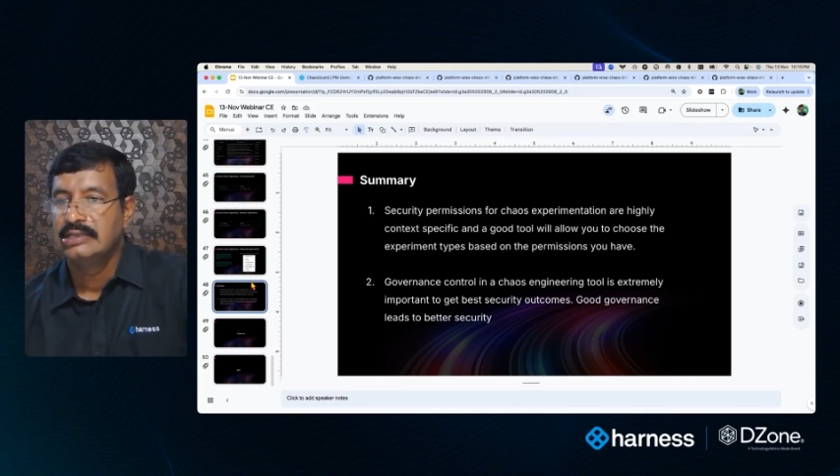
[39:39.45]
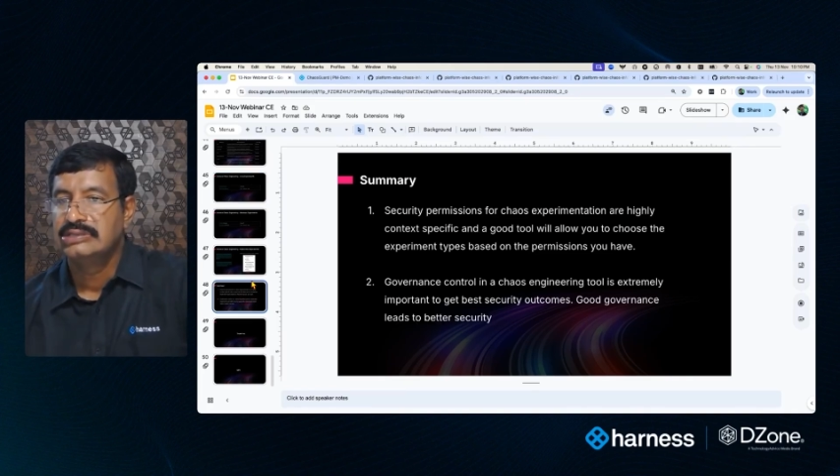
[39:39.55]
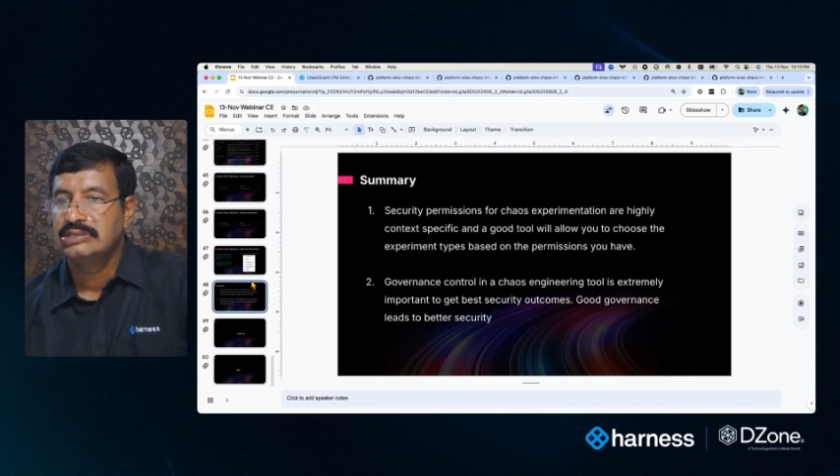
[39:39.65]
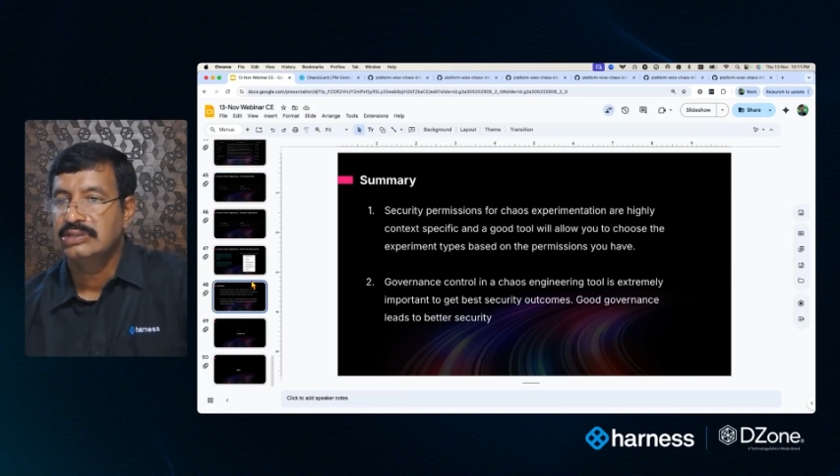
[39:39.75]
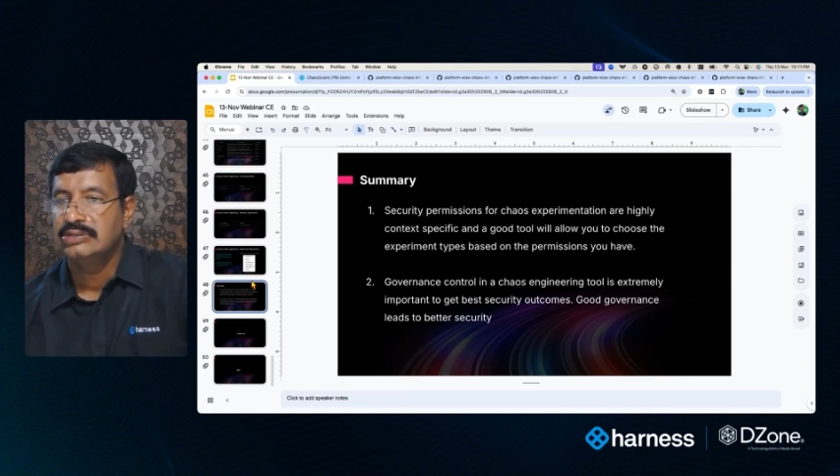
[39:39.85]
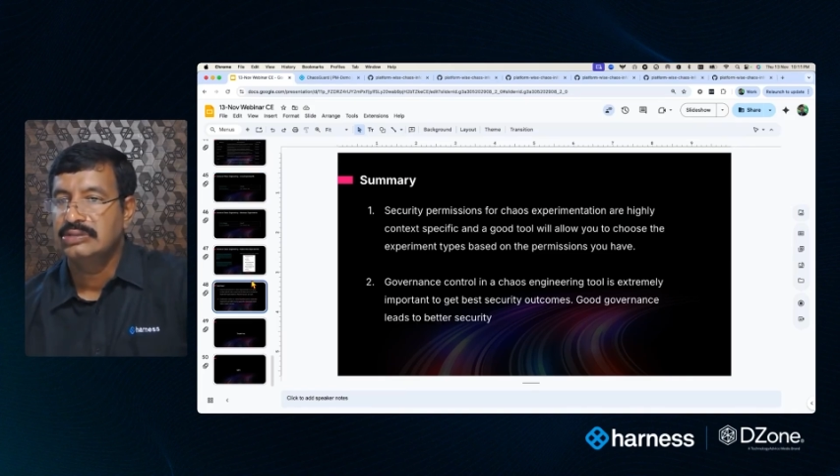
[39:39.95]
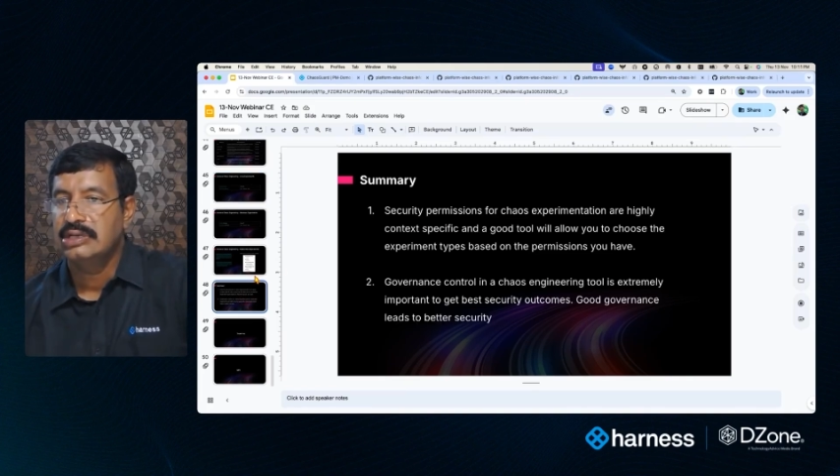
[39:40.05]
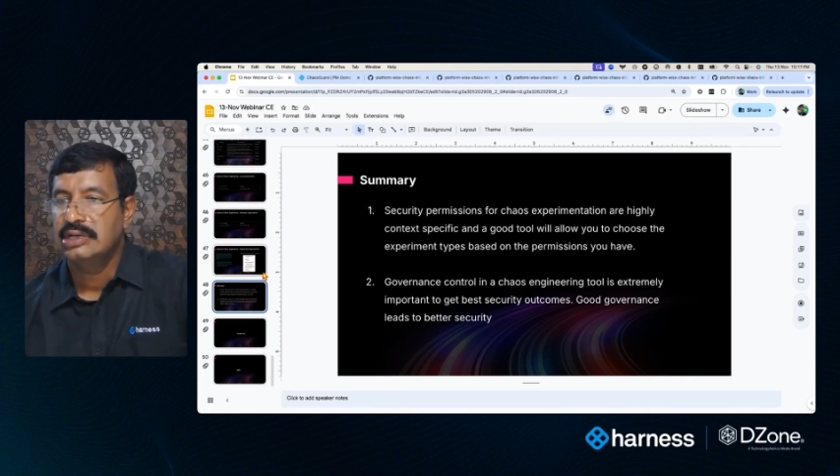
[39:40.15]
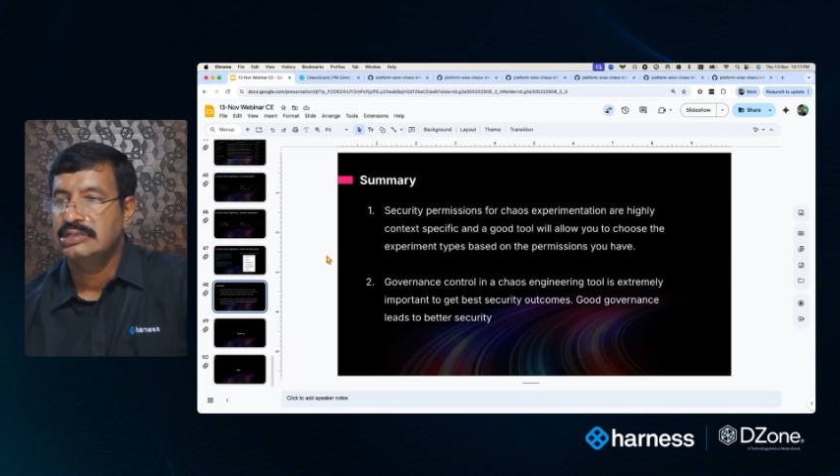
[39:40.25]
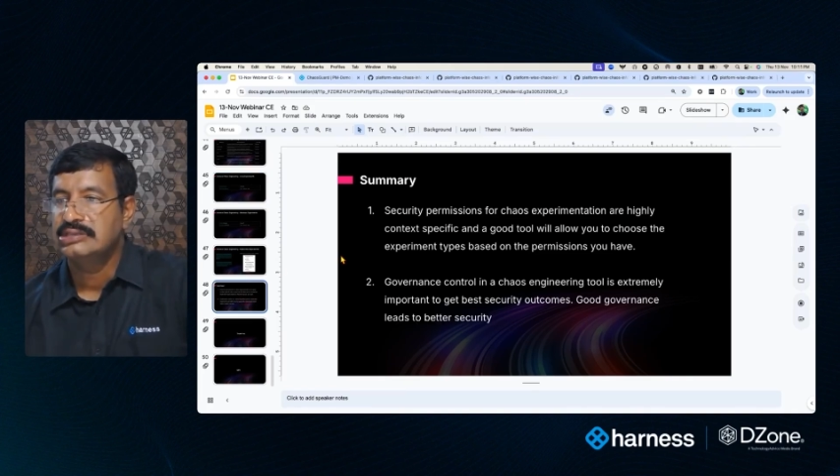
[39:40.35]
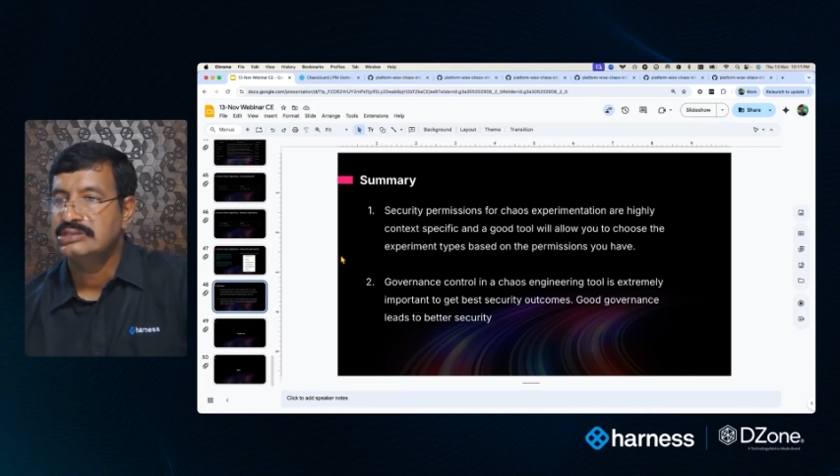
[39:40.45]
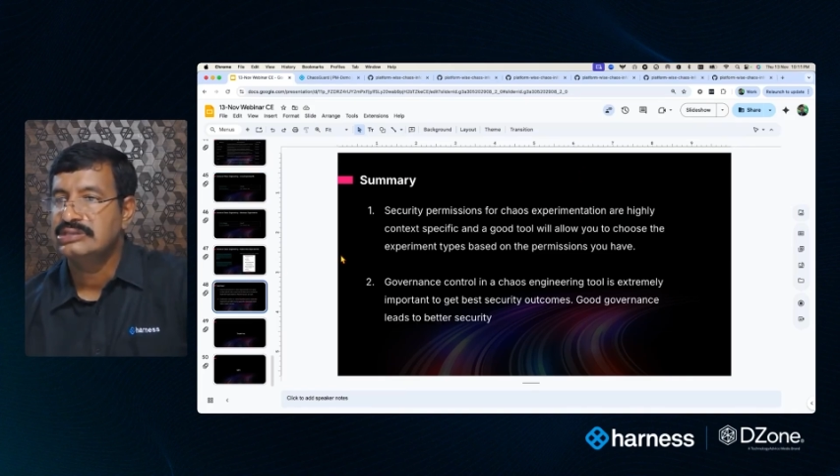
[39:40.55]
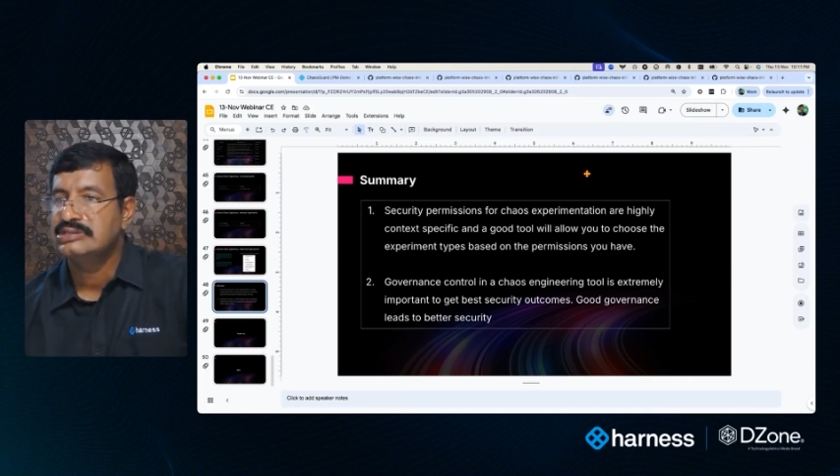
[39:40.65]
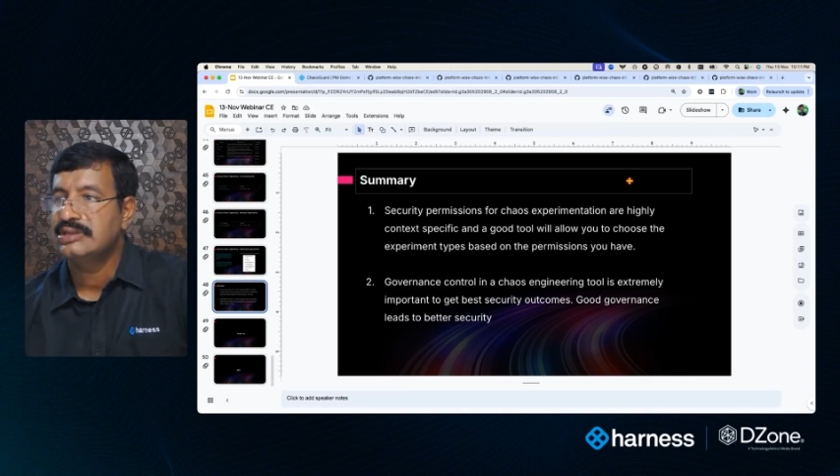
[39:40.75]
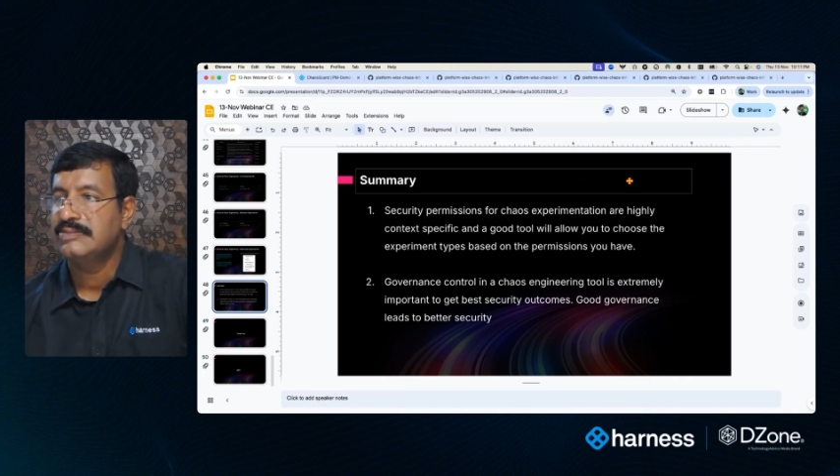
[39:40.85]
So just to
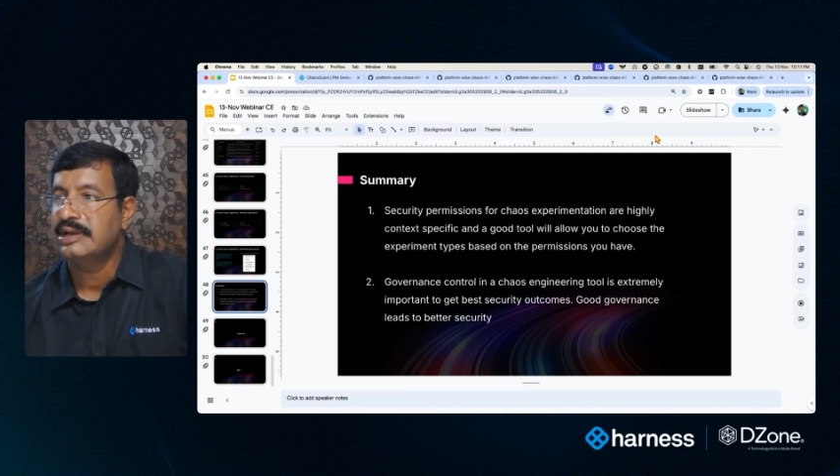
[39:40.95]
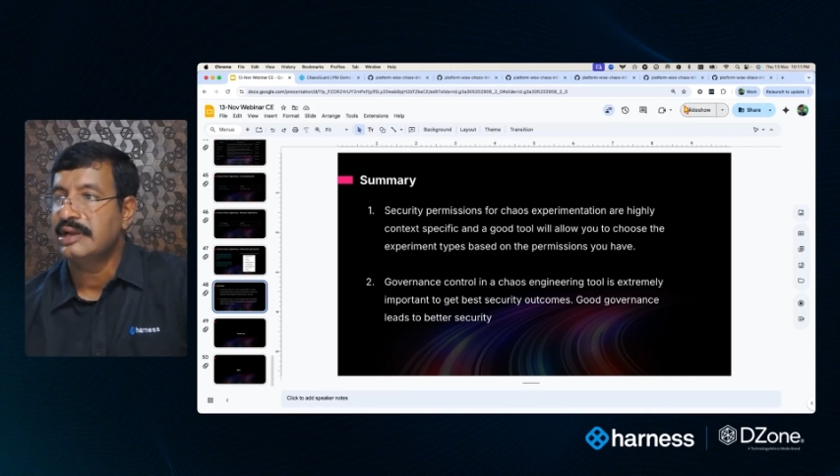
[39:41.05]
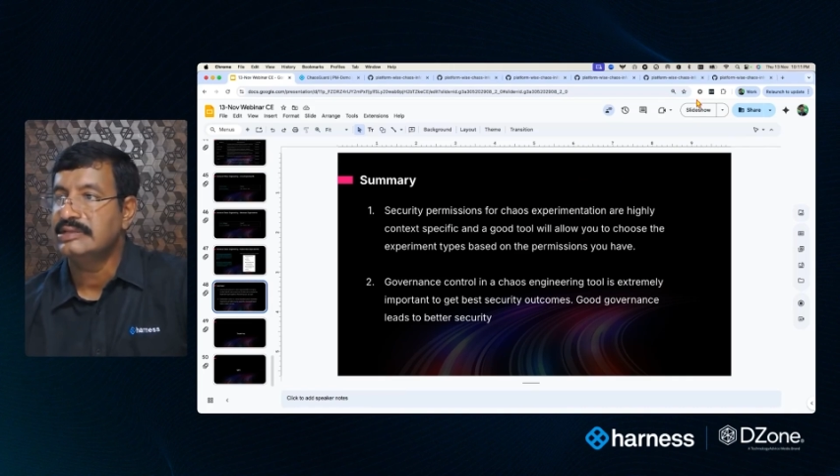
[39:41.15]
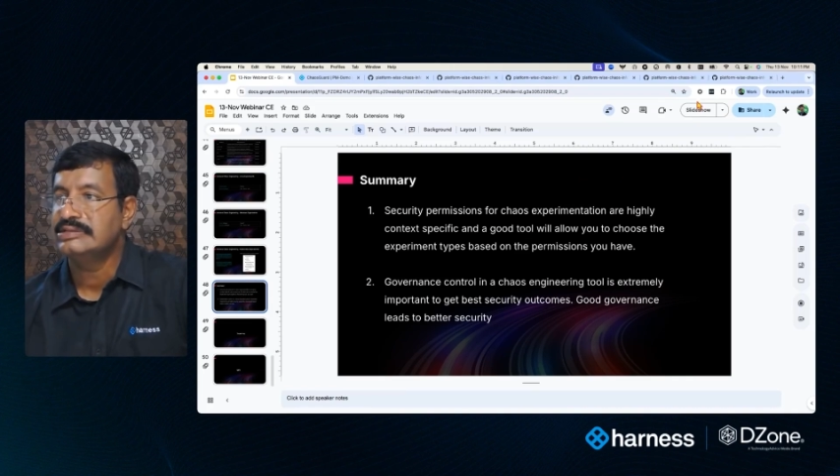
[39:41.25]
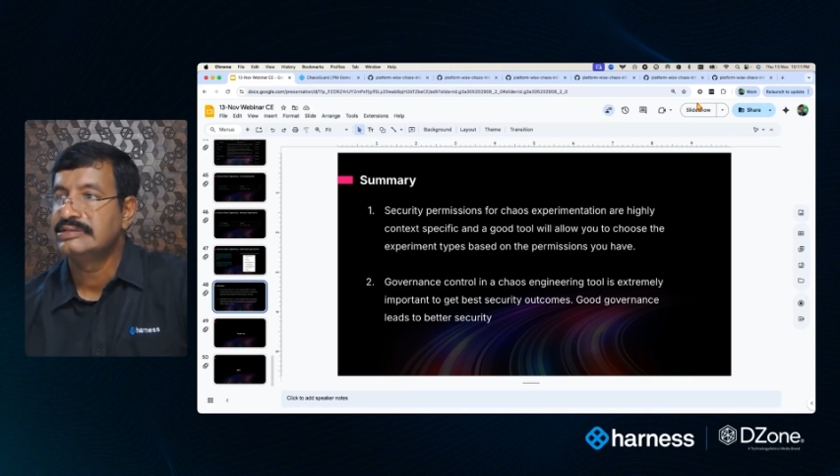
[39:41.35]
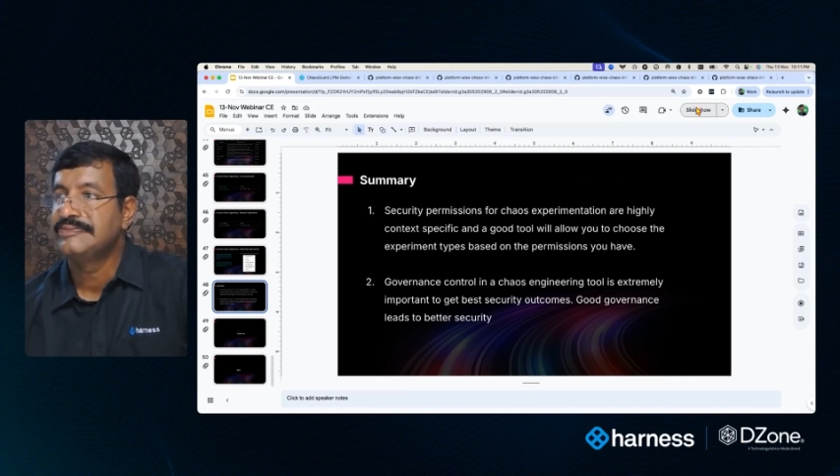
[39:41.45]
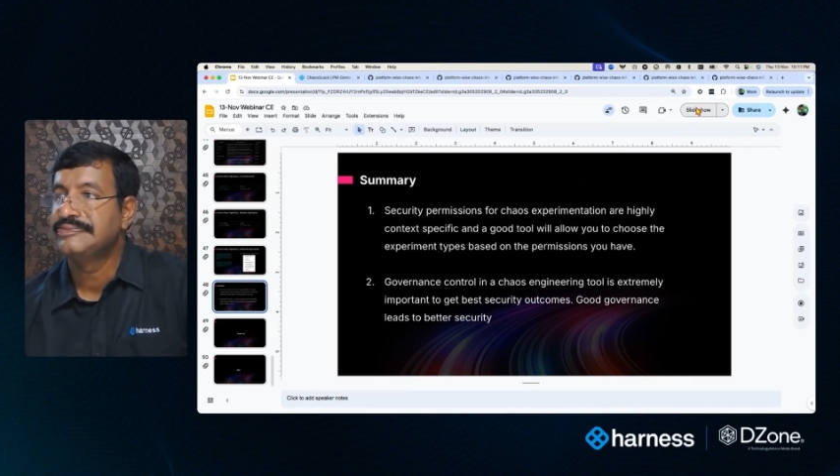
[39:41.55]
summarize,